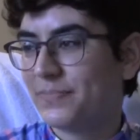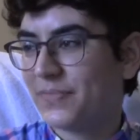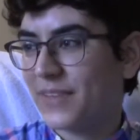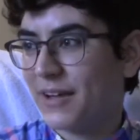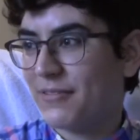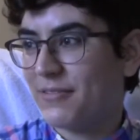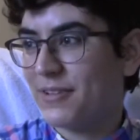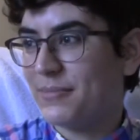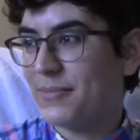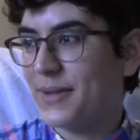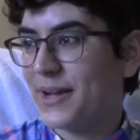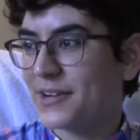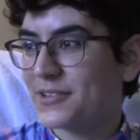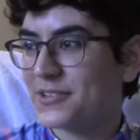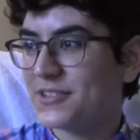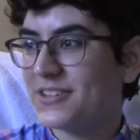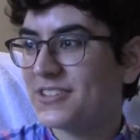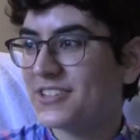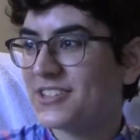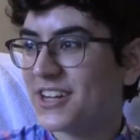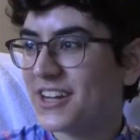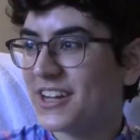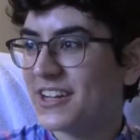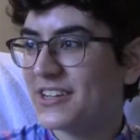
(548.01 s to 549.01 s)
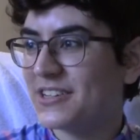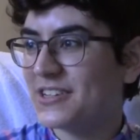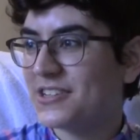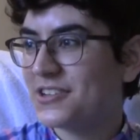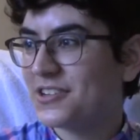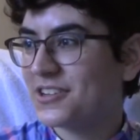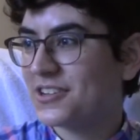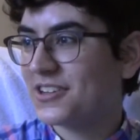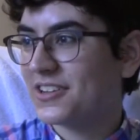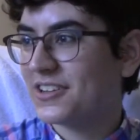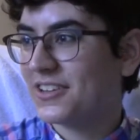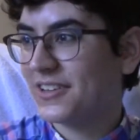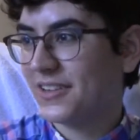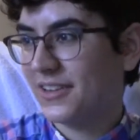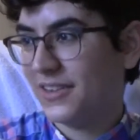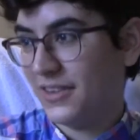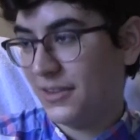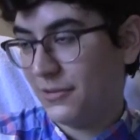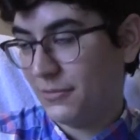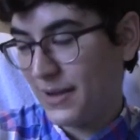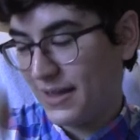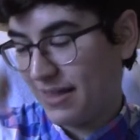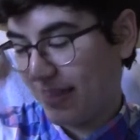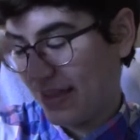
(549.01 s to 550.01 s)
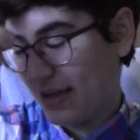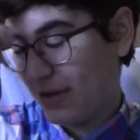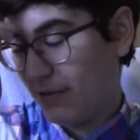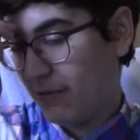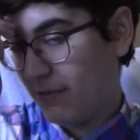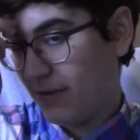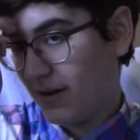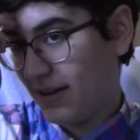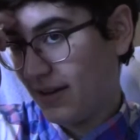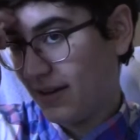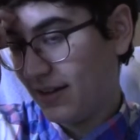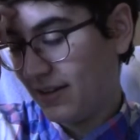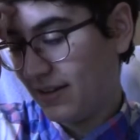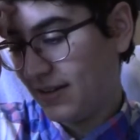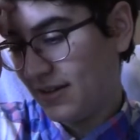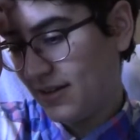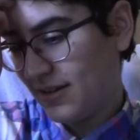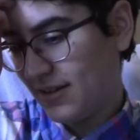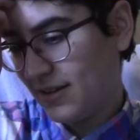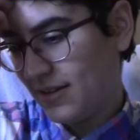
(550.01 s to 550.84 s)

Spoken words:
Have them actually change in the way that you want.